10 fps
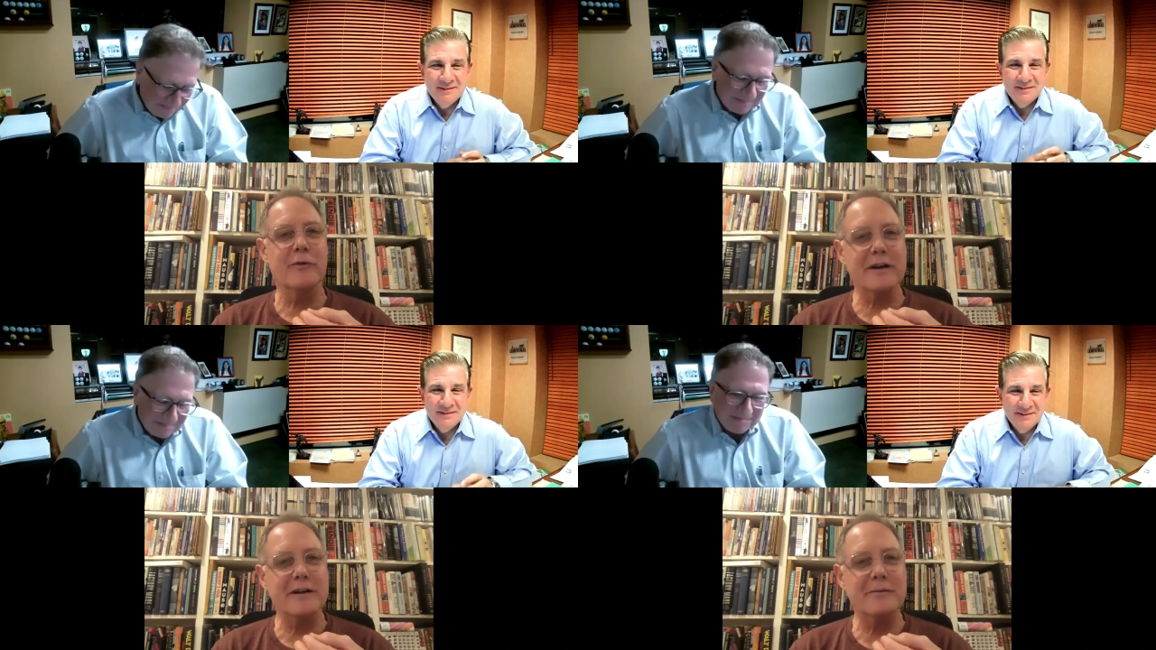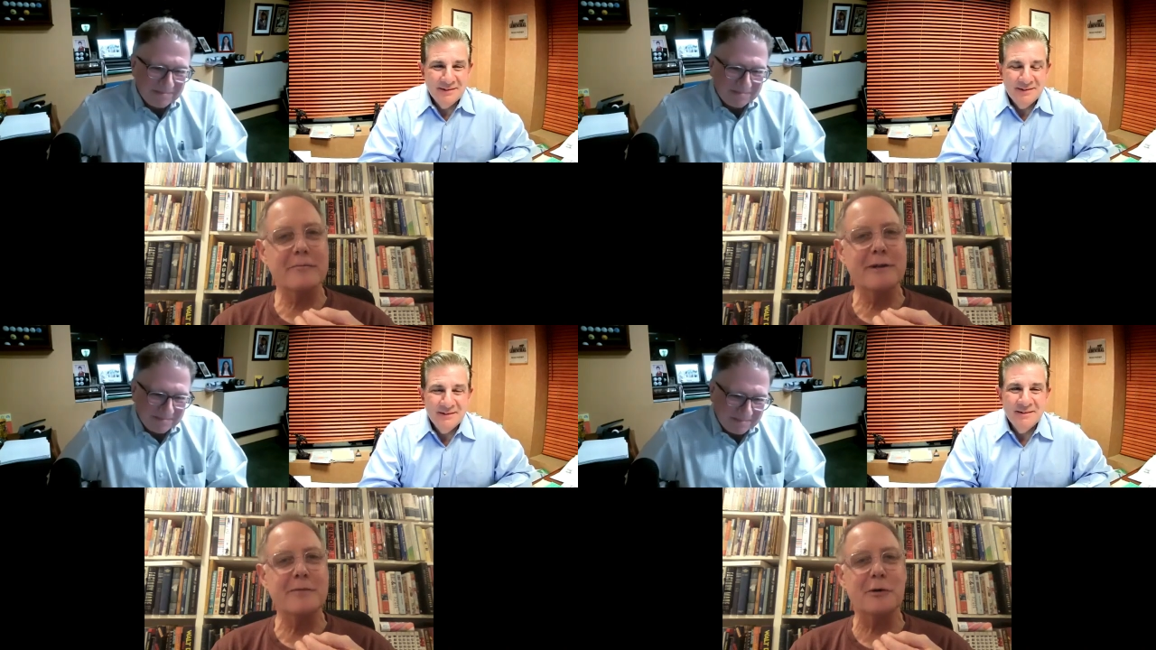Speaker 1: WeWork
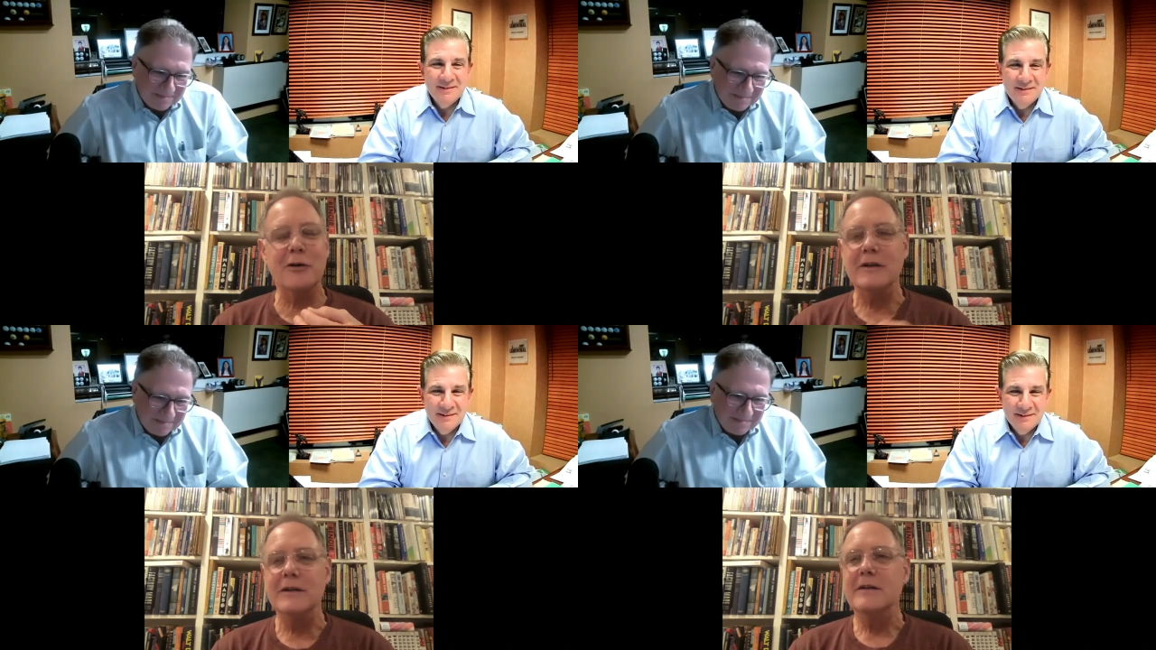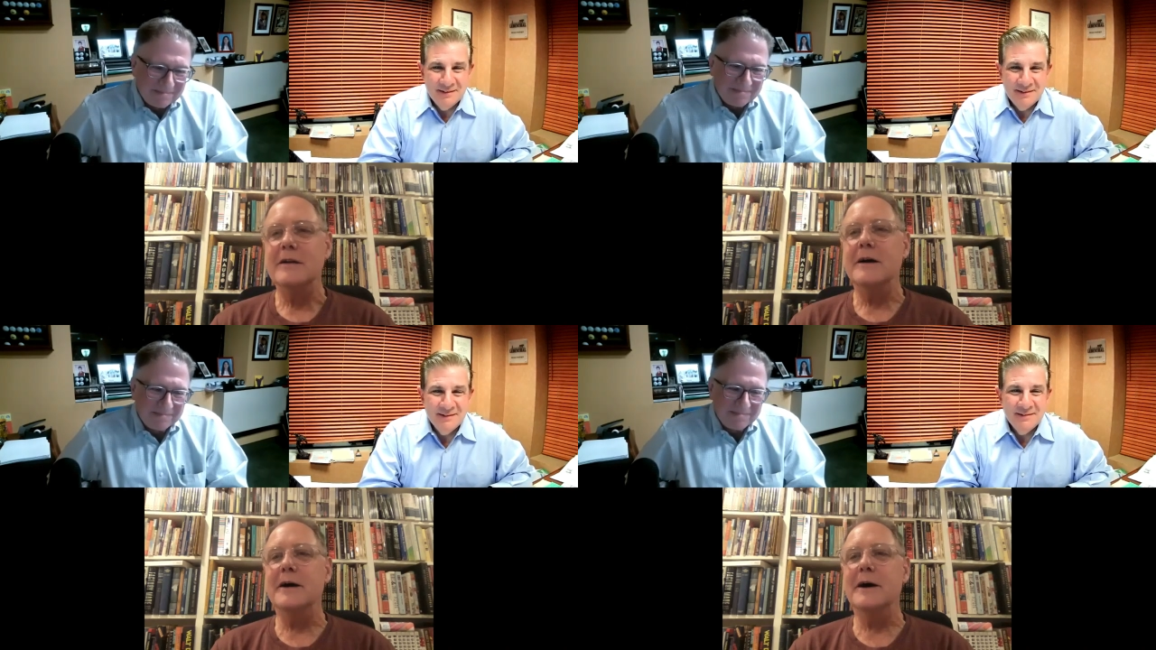people,
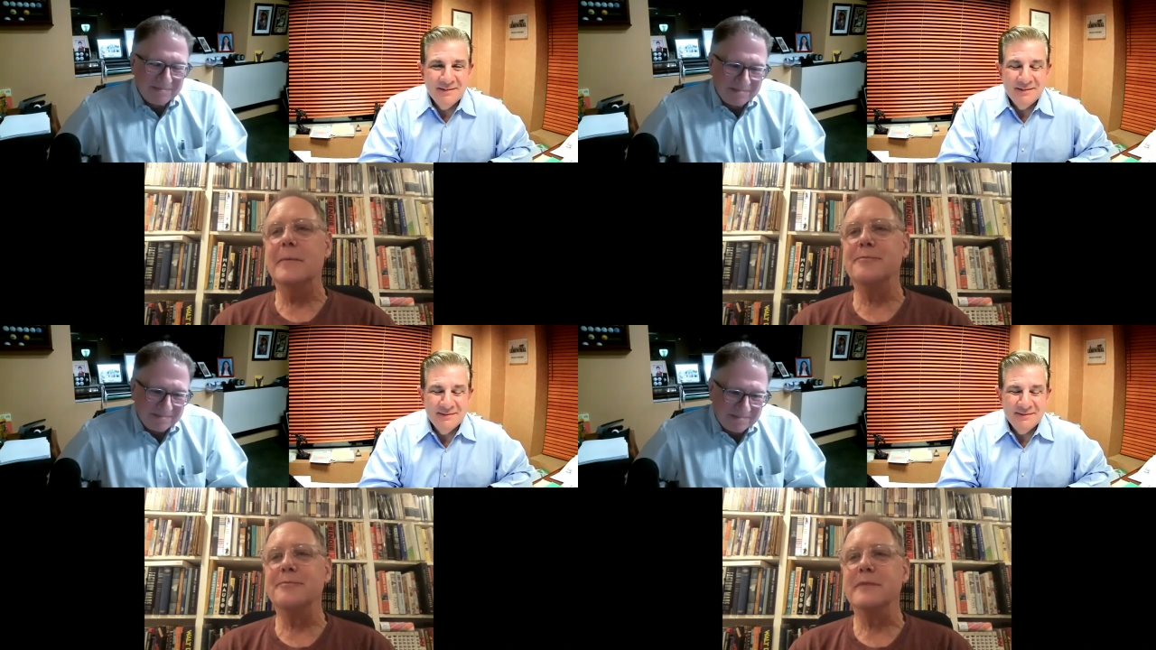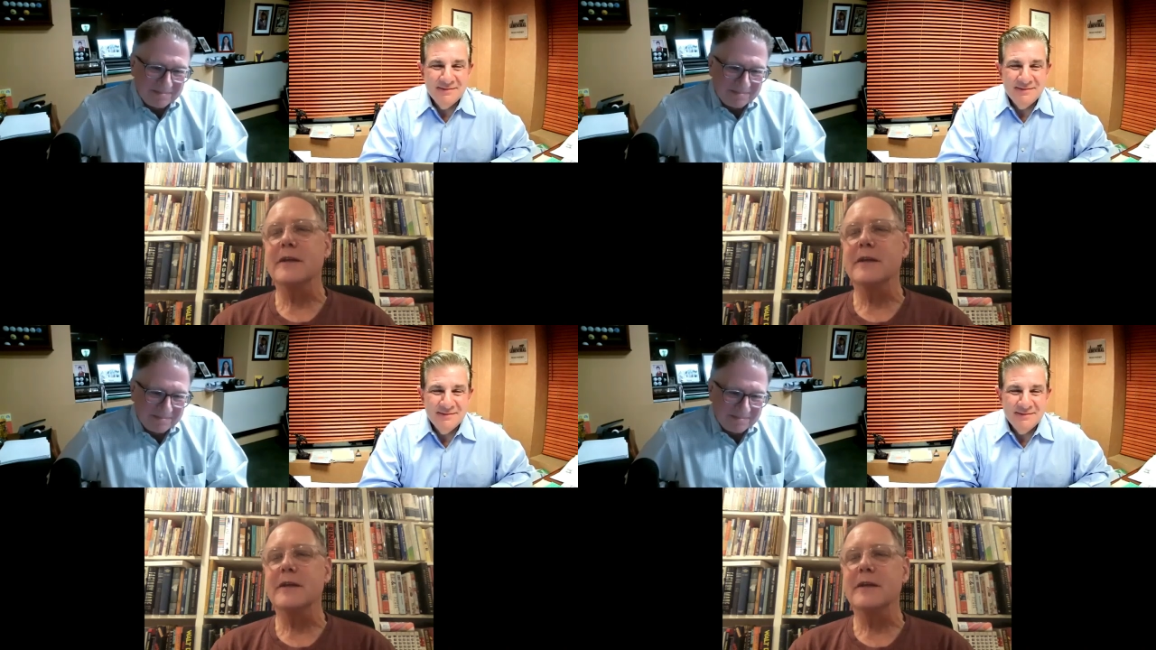um,